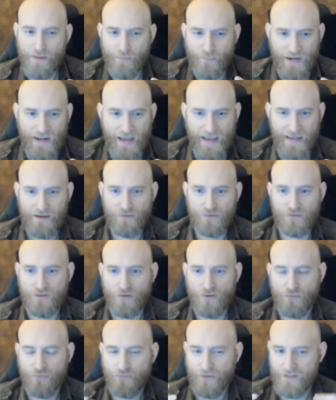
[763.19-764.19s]
But I don't
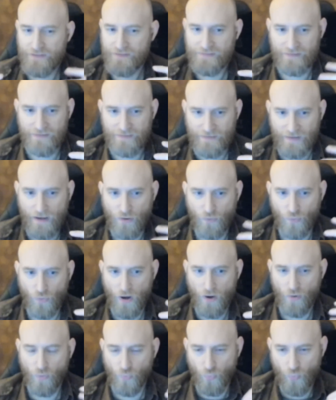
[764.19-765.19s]
know, for instance,
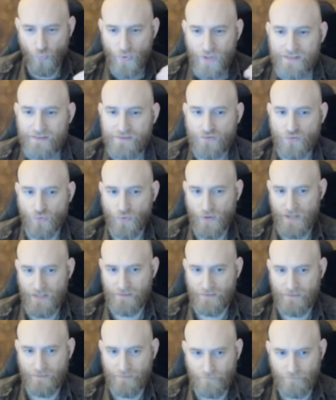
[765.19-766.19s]
how we
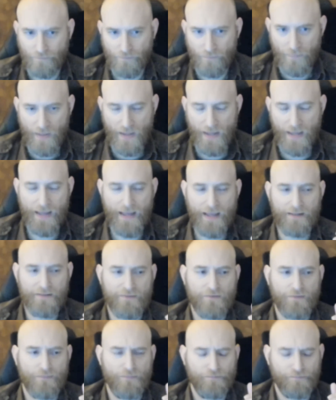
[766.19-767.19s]
trained,
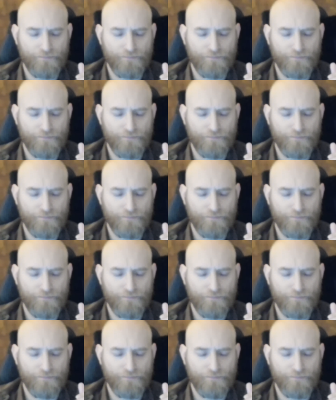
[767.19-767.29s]
and